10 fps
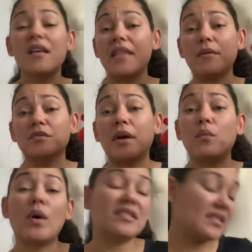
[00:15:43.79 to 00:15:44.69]
That was my
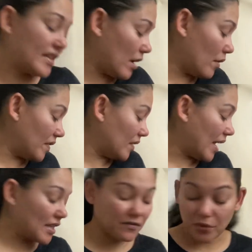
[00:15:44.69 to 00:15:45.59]
one sale in the
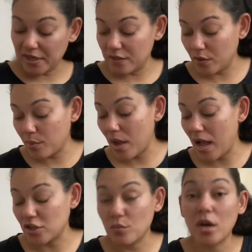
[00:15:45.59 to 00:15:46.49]
last four days with
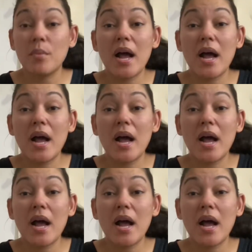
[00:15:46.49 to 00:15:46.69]
Poshmark.